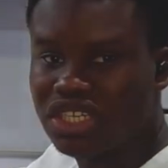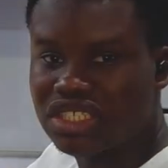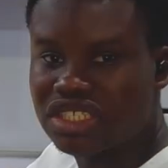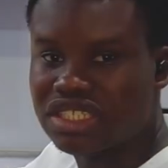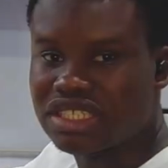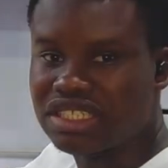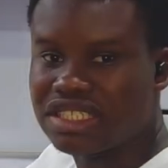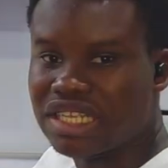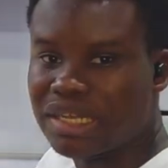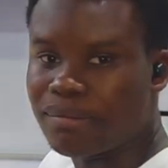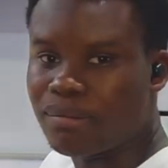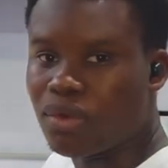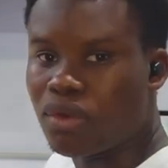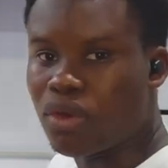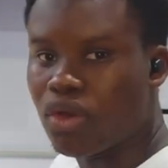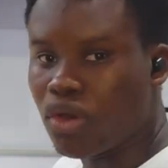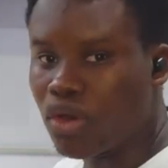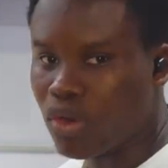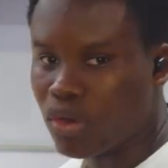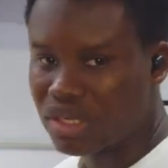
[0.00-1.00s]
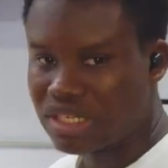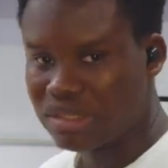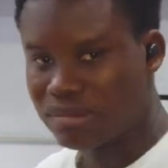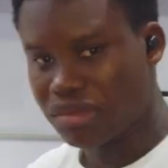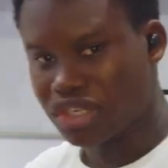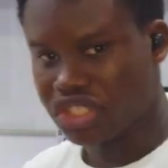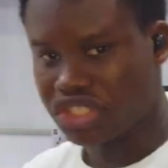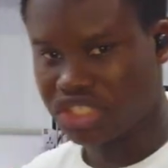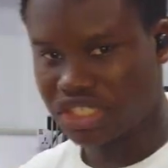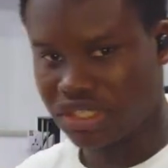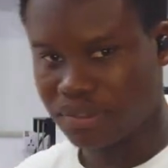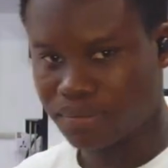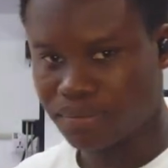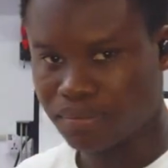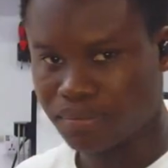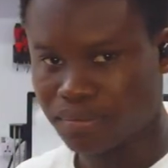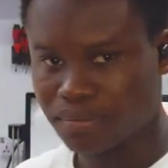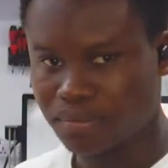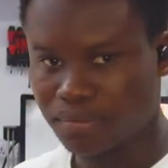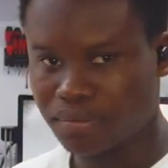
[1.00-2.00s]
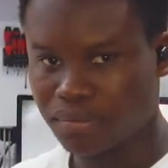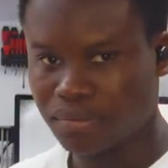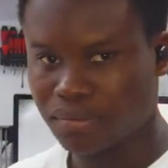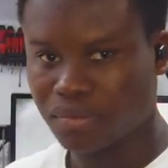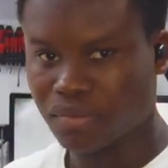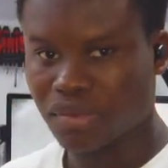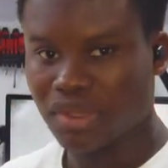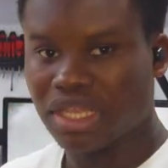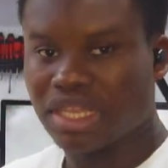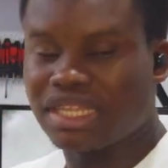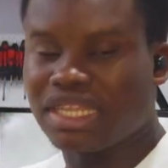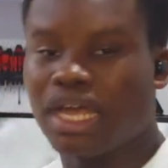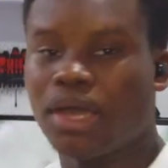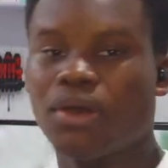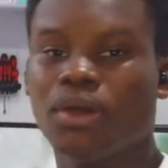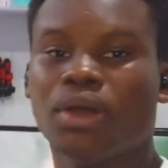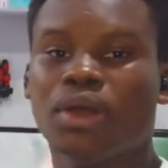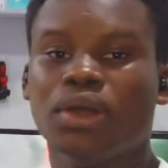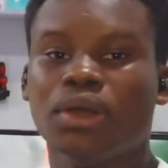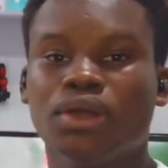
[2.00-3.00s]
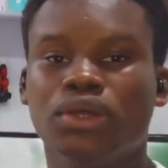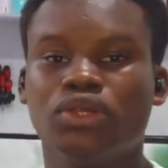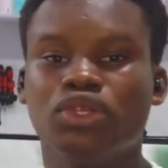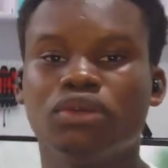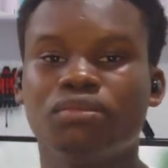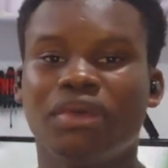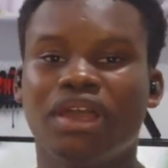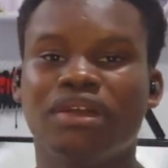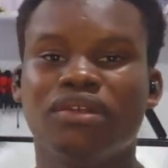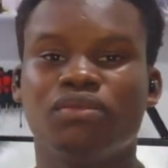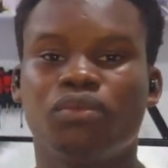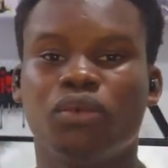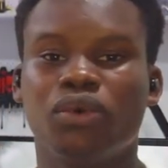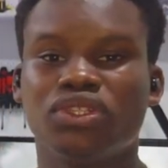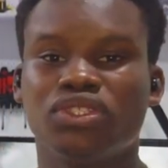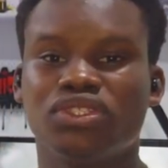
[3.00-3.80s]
system on the machine. Now, you might want